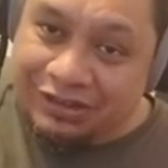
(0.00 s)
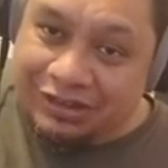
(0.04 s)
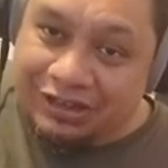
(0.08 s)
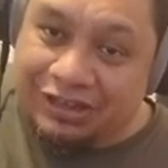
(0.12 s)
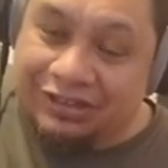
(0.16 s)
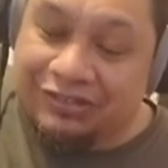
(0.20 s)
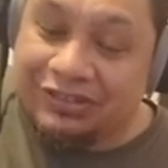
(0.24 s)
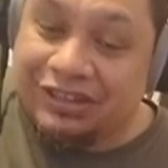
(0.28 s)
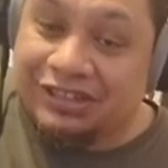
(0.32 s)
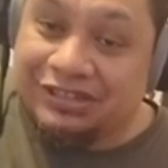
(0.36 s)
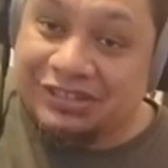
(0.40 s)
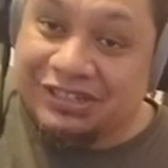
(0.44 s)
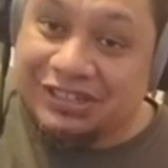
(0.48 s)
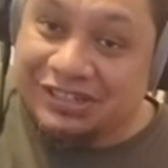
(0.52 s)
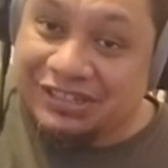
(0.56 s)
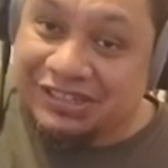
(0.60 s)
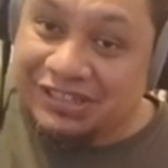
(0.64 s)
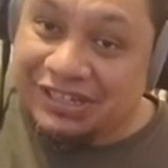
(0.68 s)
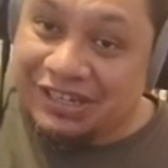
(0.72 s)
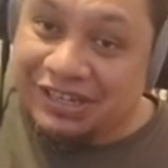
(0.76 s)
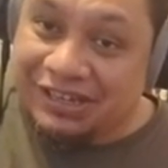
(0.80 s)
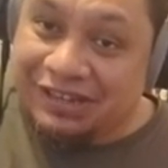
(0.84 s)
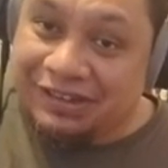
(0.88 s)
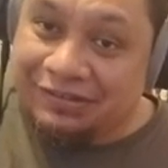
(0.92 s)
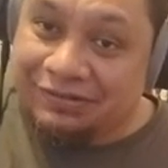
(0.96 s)
then to
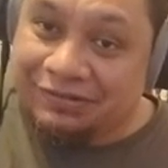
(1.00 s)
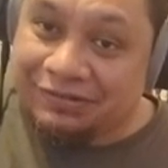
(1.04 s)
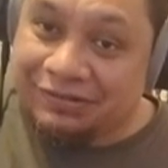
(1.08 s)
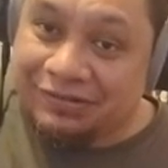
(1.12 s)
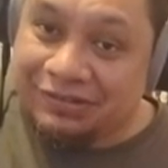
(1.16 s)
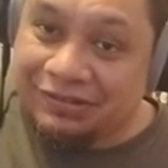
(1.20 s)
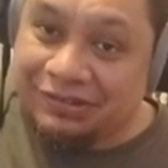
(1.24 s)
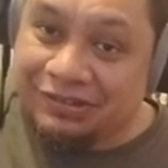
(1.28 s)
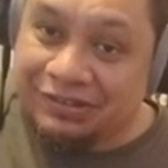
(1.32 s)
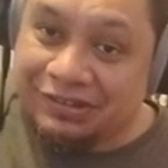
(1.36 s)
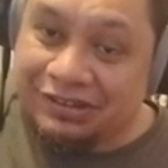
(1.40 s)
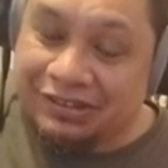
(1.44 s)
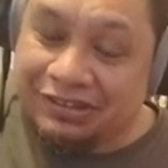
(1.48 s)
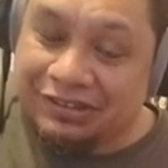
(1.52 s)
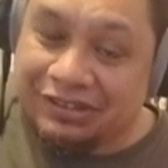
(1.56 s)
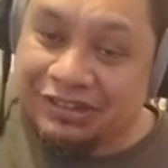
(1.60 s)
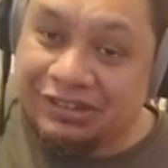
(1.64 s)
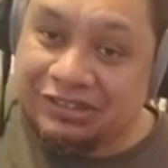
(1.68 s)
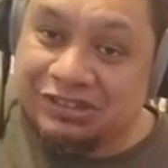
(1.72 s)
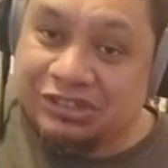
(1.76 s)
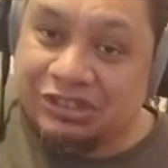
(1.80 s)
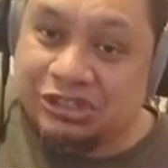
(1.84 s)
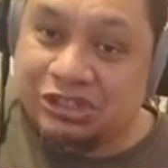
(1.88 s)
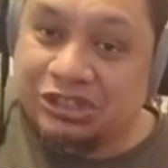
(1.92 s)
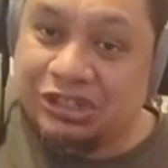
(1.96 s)
C, and then
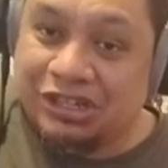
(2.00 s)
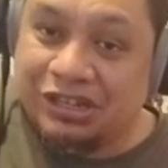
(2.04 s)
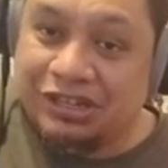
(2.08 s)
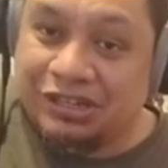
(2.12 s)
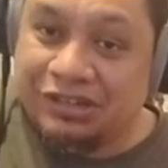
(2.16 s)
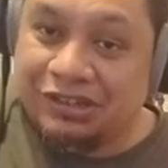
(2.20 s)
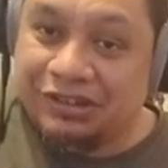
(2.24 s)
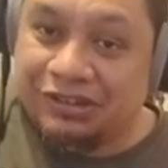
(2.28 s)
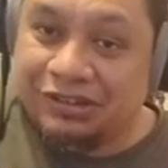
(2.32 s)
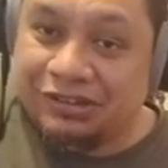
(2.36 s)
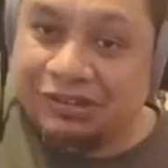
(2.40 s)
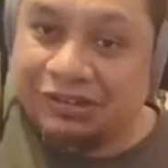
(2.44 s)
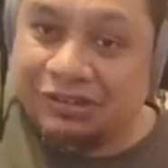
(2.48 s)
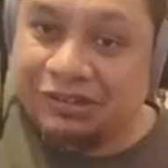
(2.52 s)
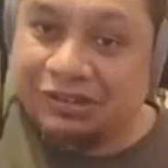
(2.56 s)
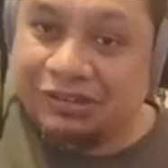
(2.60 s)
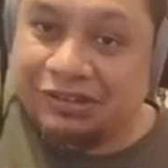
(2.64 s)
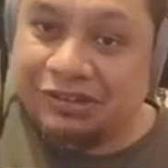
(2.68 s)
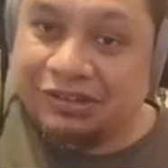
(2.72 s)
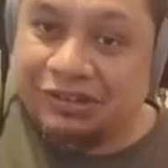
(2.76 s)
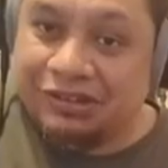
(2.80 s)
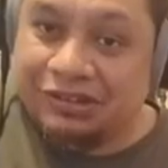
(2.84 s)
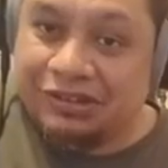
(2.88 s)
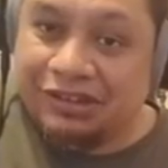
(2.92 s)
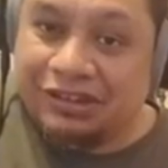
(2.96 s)
to G,
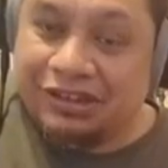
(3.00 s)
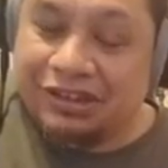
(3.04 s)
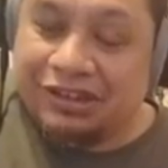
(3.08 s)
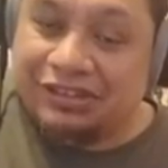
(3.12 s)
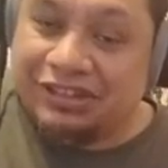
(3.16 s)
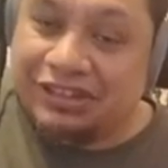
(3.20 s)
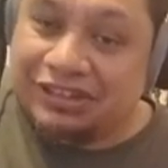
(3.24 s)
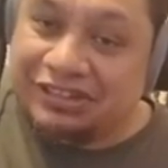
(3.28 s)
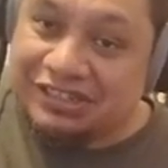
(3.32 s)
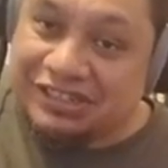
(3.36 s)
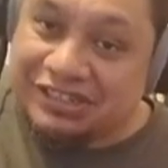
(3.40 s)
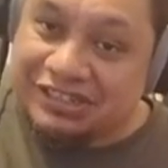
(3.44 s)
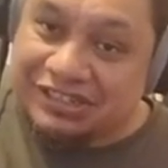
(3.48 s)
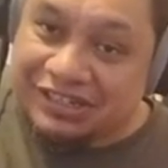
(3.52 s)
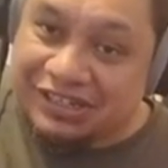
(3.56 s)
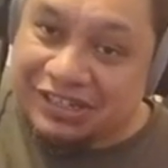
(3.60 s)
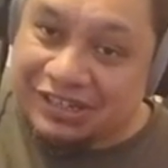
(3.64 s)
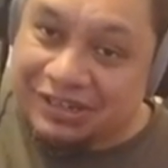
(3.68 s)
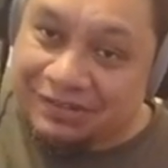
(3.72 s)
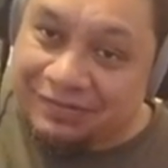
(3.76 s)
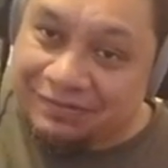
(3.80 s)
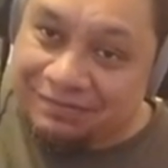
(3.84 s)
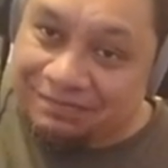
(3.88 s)
and then to C.